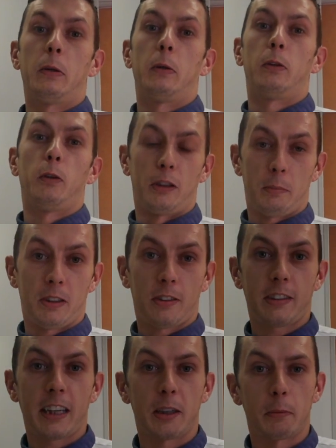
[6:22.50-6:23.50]
It's already been
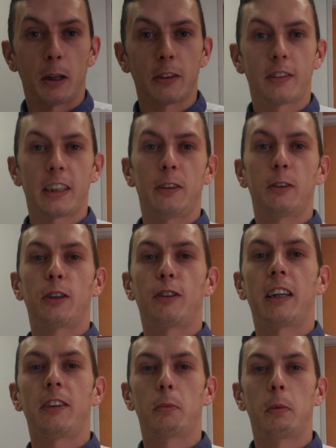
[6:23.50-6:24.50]
said, but I'd say you're a
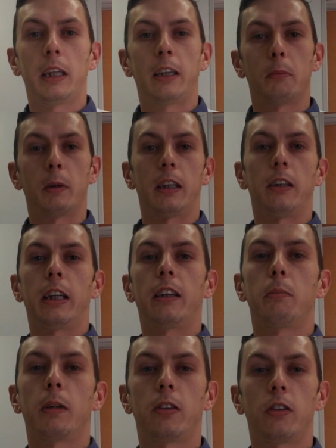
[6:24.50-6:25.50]
great speaker, mate. You get
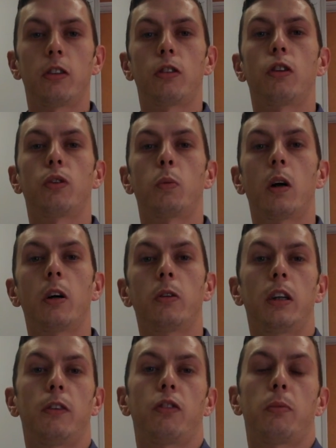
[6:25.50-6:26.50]
the message across well.
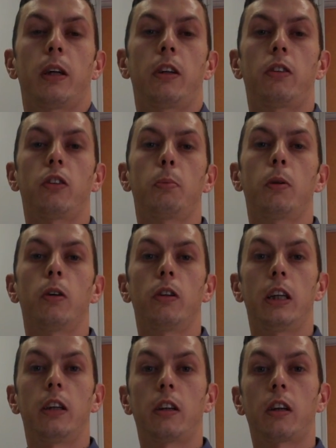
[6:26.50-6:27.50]
The information is put
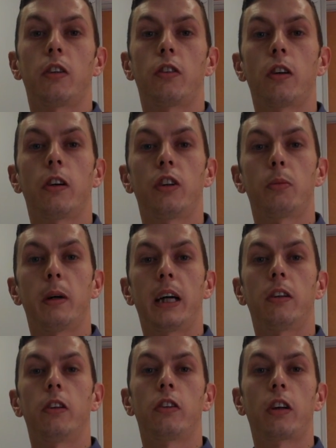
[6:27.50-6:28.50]
in a concise
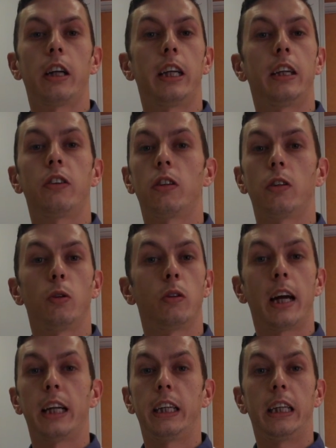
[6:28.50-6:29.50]
manner that's clear to
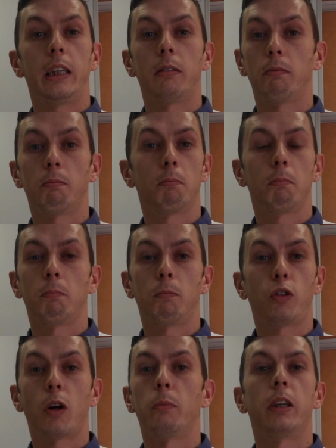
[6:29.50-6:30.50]
any
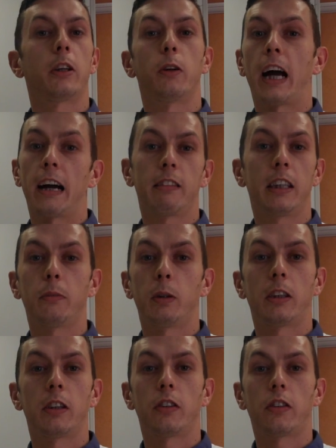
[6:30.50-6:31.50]
Tom, Dick or Harry,
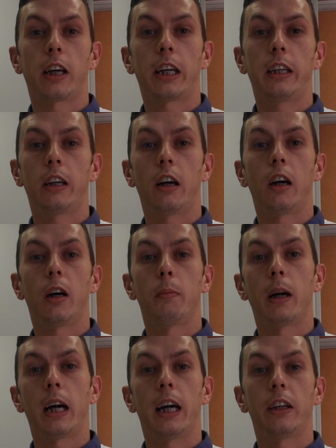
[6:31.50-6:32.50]
we could say,
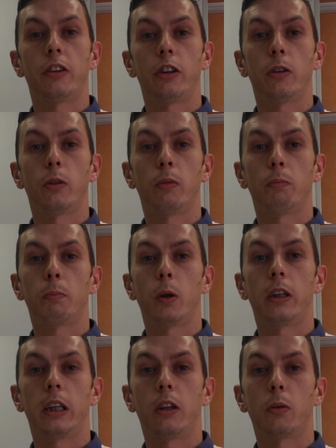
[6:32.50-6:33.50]
and you
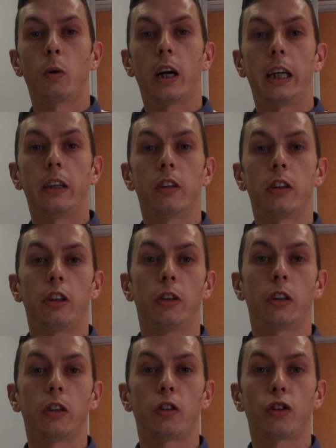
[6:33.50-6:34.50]
put it in a way that you
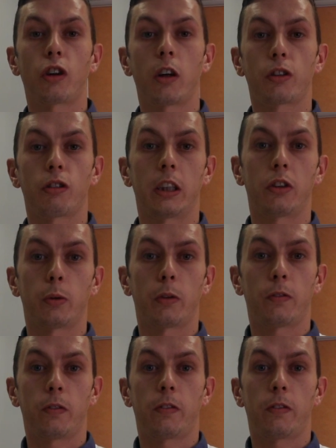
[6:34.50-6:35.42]
can structure it to